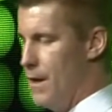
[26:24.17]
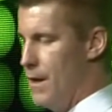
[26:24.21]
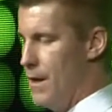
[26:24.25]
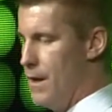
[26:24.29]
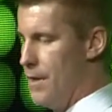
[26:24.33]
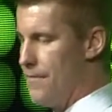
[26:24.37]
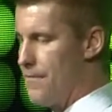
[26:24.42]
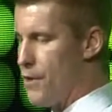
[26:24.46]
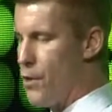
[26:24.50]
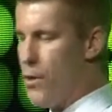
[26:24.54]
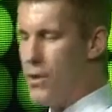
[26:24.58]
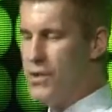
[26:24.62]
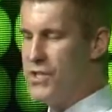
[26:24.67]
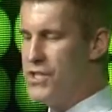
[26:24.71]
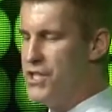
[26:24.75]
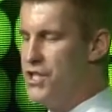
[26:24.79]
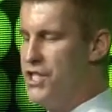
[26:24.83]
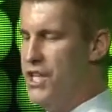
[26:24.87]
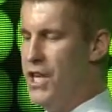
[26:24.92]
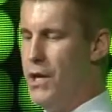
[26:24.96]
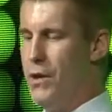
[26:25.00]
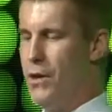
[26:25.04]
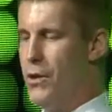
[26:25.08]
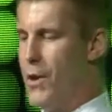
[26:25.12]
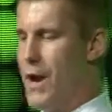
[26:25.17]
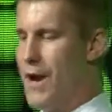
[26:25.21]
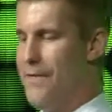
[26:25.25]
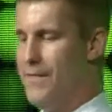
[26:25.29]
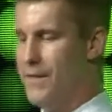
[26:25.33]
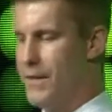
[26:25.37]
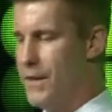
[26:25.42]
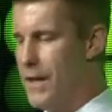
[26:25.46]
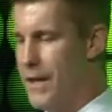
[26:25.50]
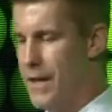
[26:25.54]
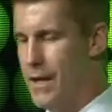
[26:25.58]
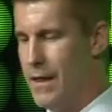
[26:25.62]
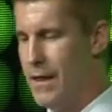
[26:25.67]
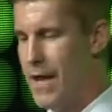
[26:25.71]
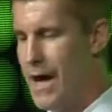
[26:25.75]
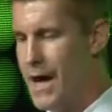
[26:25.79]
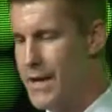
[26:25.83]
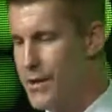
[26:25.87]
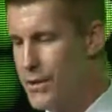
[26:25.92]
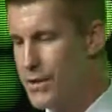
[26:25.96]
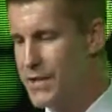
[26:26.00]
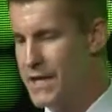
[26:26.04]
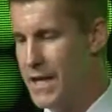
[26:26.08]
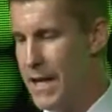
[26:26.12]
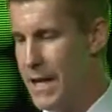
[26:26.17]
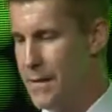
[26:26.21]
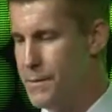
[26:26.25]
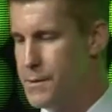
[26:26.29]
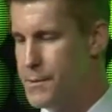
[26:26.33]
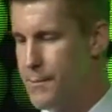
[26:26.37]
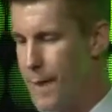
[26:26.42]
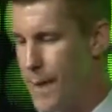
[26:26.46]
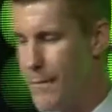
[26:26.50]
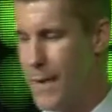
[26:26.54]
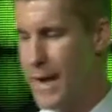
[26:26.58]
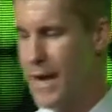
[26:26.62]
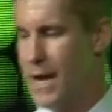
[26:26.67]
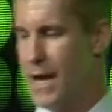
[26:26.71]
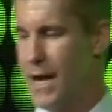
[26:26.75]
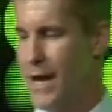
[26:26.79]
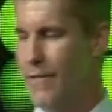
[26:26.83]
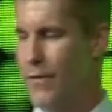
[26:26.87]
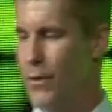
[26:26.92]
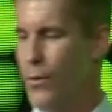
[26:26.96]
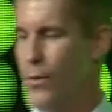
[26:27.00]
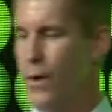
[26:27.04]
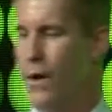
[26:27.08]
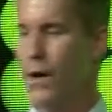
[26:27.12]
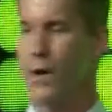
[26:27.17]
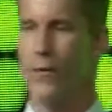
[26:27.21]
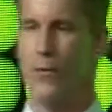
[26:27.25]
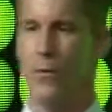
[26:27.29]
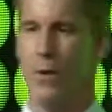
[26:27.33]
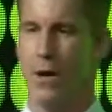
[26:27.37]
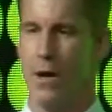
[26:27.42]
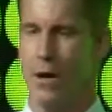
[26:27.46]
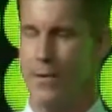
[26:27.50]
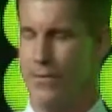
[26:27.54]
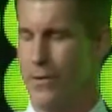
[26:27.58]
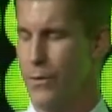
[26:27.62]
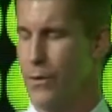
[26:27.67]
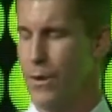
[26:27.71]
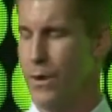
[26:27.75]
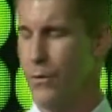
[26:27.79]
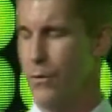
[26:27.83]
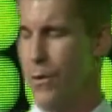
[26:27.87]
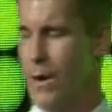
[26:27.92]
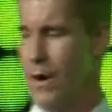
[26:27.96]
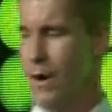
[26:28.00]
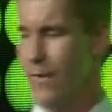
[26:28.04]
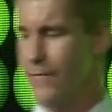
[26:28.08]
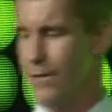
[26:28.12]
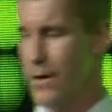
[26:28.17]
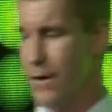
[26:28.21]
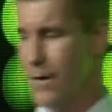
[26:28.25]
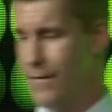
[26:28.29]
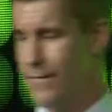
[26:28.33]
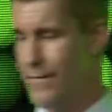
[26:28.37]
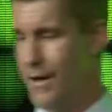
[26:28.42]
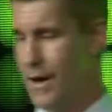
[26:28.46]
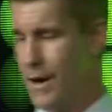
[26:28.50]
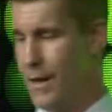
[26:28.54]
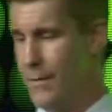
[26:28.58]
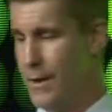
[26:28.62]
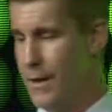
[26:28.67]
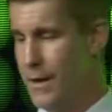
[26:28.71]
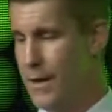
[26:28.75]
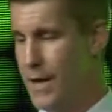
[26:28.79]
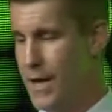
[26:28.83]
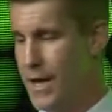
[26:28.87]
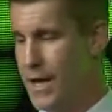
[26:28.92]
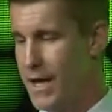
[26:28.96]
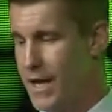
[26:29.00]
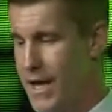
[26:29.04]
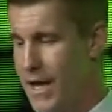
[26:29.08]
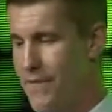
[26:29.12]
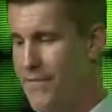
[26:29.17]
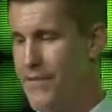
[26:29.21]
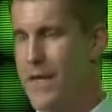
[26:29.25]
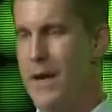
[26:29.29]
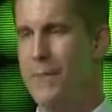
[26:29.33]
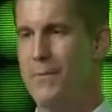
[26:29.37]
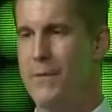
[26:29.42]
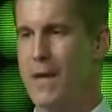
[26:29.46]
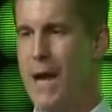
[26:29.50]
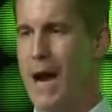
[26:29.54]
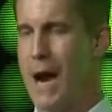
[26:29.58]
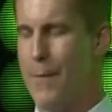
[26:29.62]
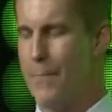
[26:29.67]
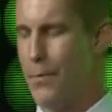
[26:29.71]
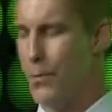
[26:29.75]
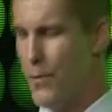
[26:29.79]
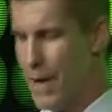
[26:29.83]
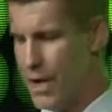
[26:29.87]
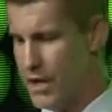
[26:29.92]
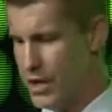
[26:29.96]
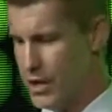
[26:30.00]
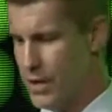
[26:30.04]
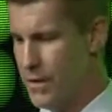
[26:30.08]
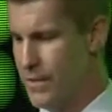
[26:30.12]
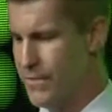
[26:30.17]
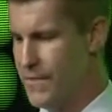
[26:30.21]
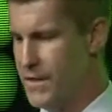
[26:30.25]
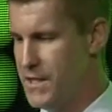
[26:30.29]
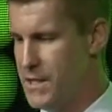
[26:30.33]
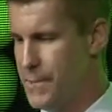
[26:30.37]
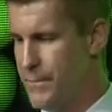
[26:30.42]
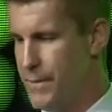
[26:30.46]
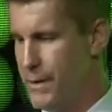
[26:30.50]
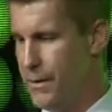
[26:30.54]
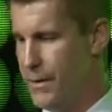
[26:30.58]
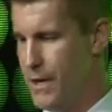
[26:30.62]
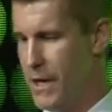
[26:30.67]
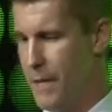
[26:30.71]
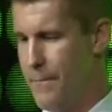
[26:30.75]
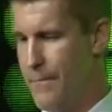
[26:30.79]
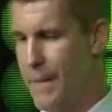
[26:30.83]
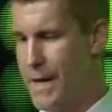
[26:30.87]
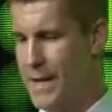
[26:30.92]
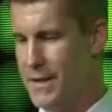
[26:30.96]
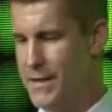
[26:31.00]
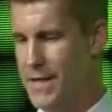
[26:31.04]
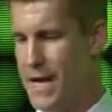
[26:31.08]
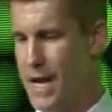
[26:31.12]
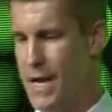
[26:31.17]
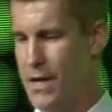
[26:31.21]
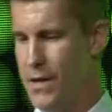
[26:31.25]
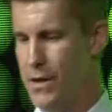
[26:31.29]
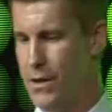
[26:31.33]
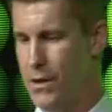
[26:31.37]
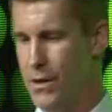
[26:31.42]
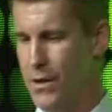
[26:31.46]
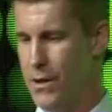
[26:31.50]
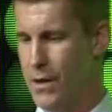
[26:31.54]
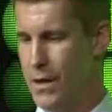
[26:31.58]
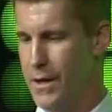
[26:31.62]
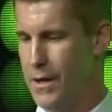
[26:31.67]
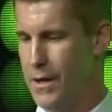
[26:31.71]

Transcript: Of course, geographically align your teams by making everyone aware of your environment. Give them the operational visibility and maintaining